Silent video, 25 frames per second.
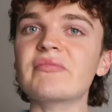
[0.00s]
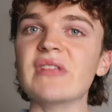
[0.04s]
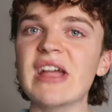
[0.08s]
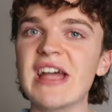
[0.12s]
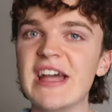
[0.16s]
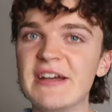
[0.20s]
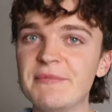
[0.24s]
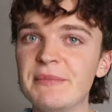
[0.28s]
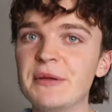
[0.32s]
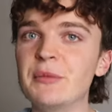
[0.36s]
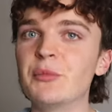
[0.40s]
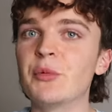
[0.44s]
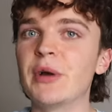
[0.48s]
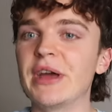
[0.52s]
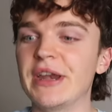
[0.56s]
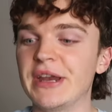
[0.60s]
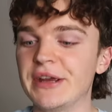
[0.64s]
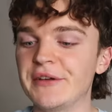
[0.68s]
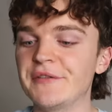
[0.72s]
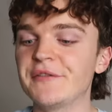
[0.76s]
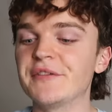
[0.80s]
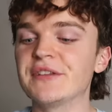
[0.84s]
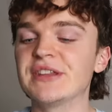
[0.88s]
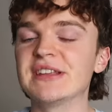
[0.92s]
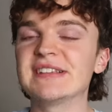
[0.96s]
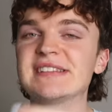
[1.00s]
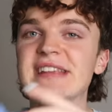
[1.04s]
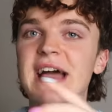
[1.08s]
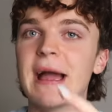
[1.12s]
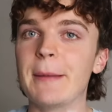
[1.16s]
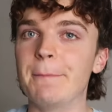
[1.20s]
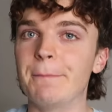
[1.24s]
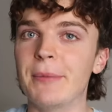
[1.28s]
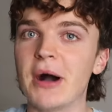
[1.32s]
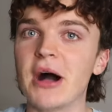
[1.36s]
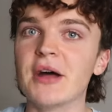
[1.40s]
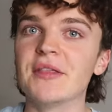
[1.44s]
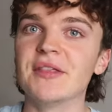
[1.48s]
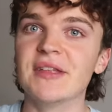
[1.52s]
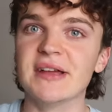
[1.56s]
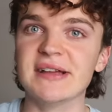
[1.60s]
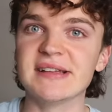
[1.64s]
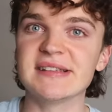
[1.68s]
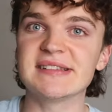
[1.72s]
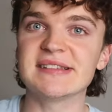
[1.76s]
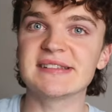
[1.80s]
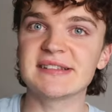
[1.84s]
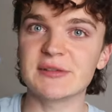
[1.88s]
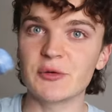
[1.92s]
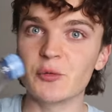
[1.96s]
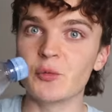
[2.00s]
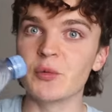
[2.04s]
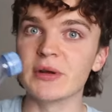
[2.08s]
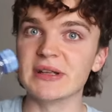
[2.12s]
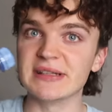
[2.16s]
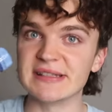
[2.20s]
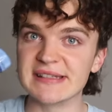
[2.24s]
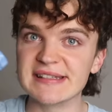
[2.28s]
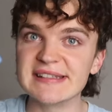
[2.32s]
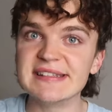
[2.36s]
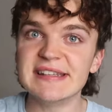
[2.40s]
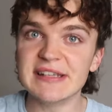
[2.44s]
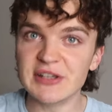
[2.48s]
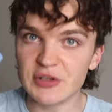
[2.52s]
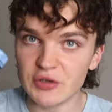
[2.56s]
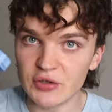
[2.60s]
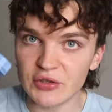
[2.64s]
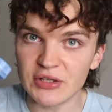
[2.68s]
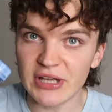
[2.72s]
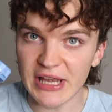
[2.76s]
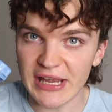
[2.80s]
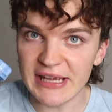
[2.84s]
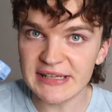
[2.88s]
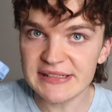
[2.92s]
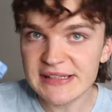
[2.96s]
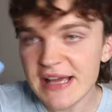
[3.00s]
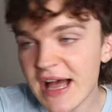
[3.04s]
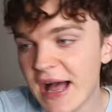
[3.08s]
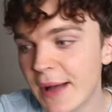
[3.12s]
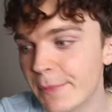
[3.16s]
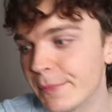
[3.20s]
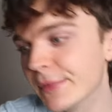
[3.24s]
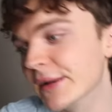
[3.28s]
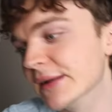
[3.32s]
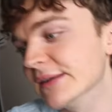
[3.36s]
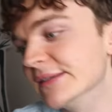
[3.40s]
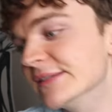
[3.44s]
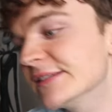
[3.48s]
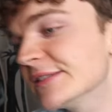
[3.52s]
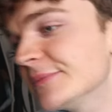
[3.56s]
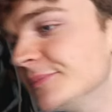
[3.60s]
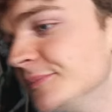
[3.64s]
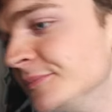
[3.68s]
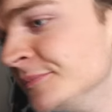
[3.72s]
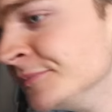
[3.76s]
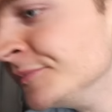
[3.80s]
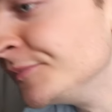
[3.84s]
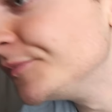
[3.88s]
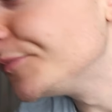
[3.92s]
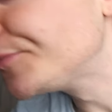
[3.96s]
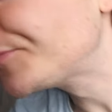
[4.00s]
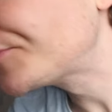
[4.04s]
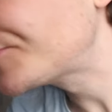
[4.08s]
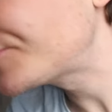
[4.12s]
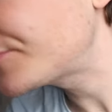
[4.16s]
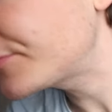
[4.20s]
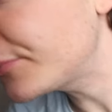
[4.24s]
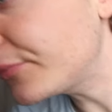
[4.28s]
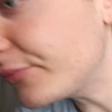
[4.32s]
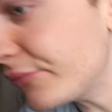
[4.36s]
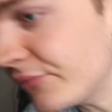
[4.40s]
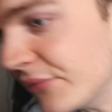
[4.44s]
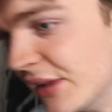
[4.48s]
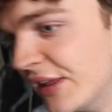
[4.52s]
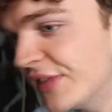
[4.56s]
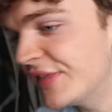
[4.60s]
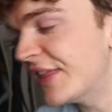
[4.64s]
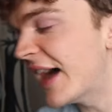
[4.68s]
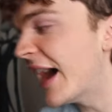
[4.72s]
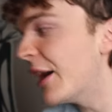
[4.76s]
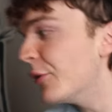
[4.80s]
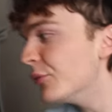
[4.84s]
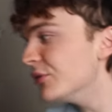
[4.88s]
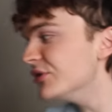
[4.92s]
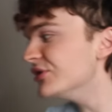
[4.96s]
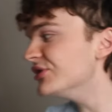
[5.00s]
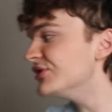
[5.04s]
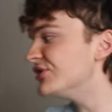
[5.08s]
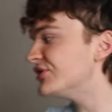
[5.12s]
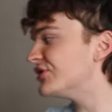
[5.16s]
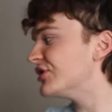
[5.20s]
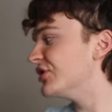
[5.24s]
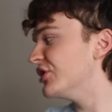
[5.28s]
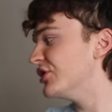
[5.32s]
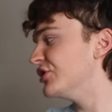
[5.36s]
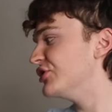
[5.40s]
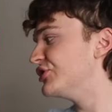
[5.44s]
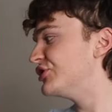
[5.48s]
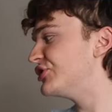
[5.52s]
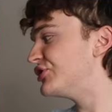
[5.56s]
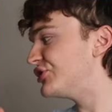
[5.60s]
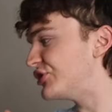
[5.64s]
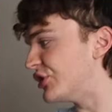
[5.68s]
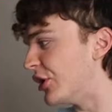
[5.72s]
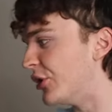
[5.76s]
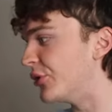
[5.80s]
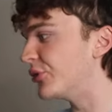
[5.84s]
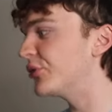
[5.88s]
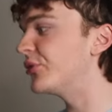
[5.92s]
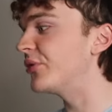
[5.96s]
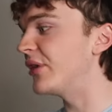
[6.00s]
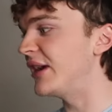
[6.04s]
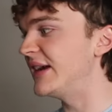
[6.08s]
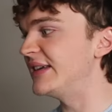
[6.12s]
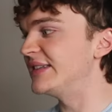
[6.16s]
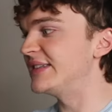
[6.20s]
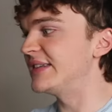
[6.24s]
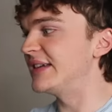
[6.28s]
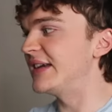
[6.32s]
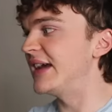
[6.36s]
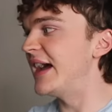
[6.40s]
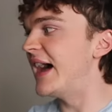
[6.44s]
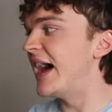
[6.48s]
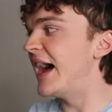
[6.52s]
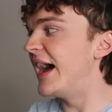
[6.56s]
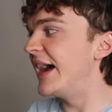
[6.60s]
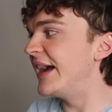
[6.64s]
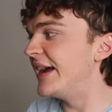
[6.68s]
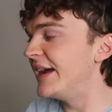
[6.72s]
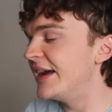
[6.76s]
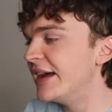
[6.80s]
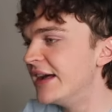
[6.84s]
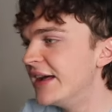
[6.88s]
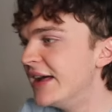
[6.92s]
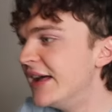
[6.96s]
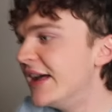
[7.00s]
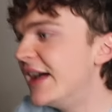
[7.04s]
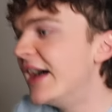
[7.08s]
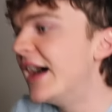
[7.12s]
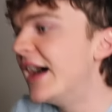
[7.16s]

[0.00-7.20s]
I've been waiting for this. I bought this when Seagullgate happened. That was so crazy. I